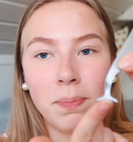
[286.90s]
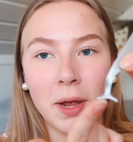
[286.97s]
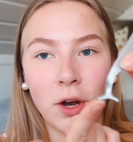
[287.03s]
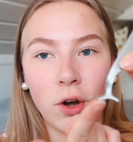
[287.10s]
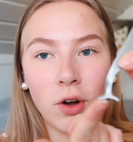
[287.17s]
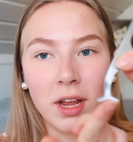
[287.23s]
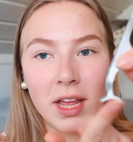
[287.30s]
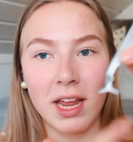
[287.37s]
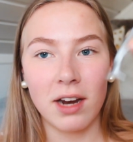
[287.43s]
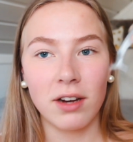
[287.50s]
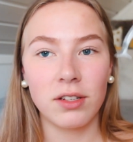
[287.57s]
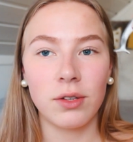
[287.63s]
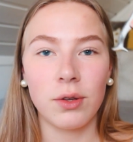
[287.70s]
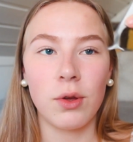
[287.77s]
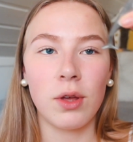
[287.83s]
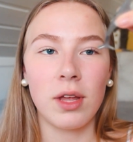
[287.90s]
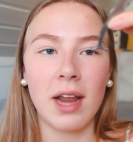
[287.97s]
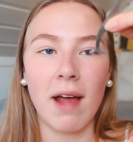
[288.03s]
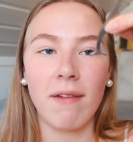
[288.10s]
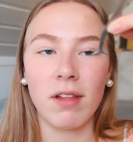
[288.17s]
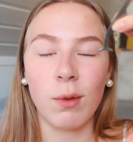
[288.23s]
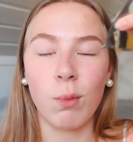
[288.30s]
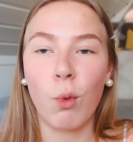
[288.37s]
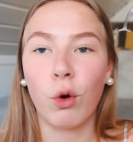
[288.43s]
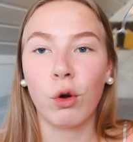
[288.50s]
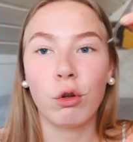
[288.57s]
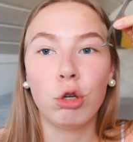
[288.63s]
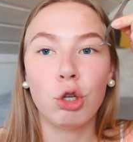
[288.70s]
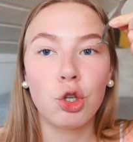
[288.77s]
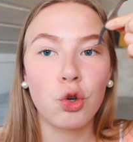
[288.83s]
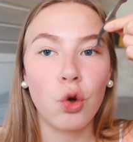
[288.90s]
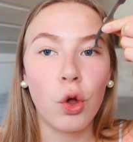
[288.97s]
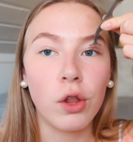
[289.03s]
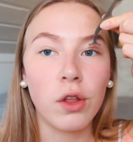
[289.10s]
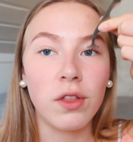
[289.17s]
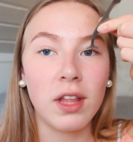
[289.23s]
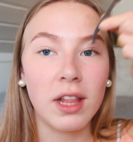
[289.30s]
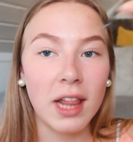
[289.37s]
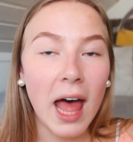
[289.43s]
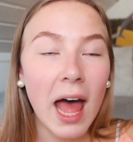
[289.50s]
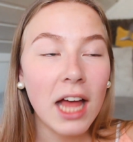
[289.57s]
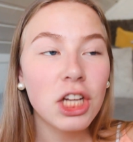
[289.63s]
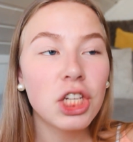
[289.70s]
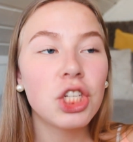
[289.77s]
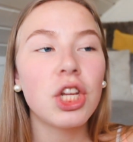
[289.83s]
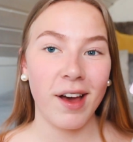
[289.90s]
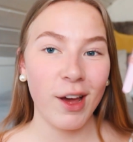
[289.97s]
bigger here so you can have like more control on the lash.